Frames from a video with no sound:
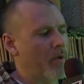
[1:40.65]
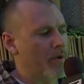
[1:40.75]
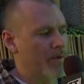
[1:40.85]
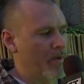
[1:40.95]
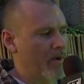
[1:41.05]

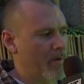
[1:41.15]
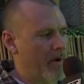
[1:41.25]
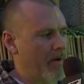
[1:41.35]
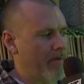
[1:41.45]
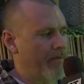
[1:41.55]
knows what will come
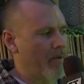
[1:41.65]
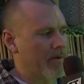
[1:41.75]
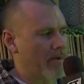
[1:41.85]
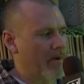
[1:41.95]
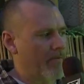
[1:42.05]
out of the
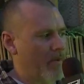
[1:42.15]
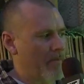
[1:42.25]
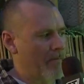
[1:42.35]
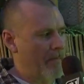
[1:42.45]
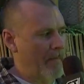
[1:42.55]
forest looking for them.